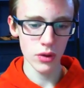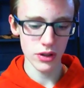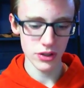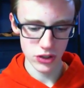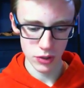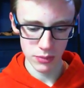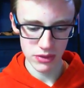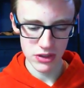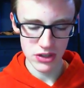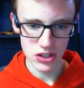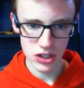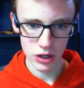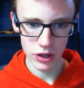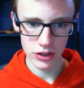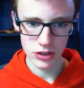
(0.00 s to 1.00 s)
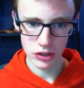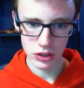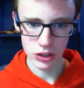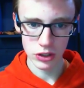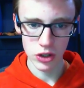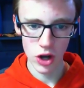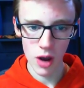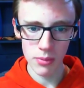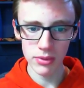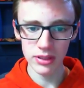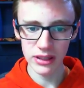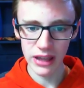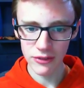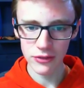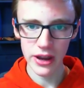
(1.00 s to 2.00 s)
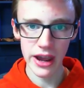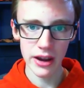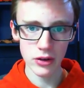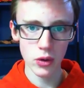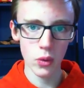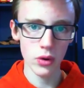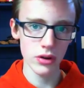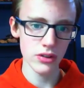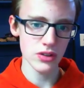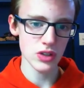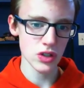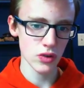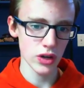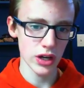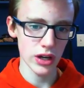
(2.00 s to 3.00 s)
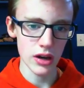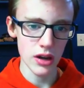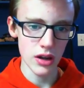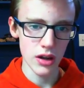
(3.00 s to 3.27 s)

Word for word: it's going to be the zero, it's in the top left hand corner of the screen,